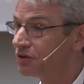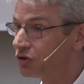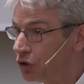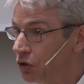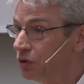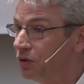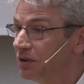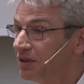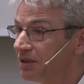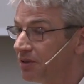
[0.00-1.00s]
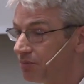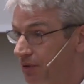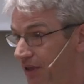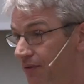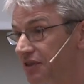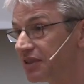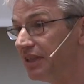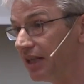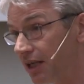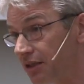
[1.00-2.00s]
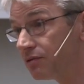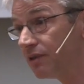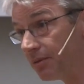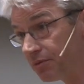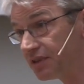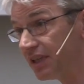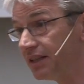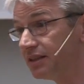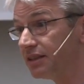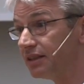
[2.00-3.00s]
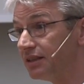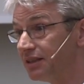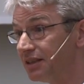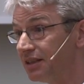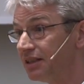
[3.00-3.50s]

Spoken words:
two previously underrepresented